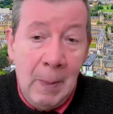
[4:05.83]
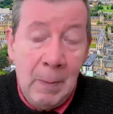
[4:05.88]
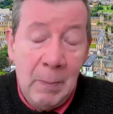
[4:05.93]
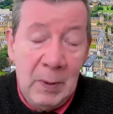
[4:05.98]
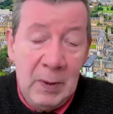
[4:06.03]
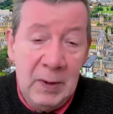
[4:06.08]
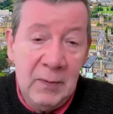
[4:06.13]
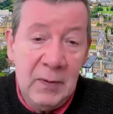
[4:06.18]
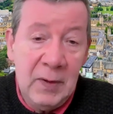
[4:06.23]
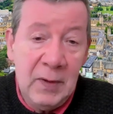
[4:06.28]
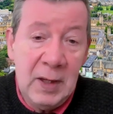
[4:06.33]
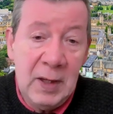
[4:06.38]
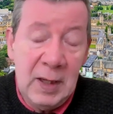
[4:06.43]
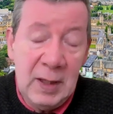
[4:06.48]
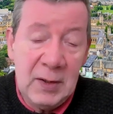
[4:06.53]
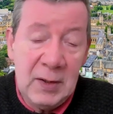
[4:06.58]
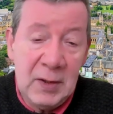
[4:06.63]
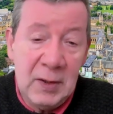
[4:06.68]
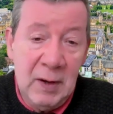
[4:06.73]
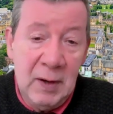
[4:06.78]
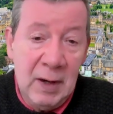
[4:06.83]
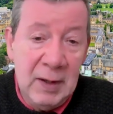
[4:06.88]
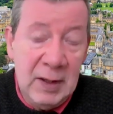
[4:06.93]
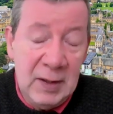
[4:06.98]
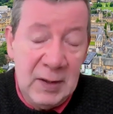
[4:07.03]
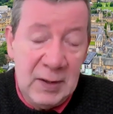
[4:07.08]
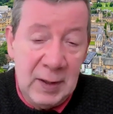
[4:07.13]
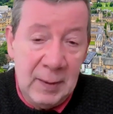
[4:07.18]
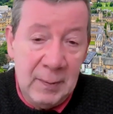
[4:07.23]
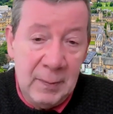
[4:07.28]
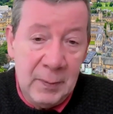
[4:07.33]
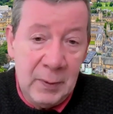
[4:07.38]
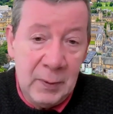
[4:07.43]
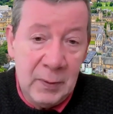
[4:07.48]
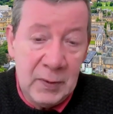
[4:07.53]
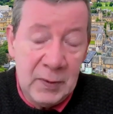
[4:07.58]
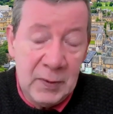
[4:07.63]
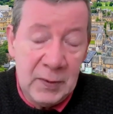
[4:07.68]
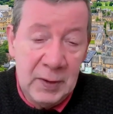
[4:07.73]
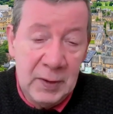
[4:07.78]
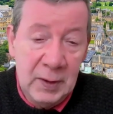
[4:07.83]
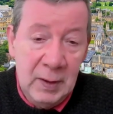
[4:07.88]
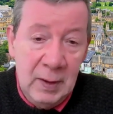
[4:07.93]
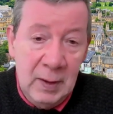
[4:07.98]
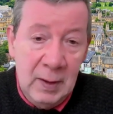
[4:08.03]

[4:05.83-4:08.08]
But nevertheless, there are examples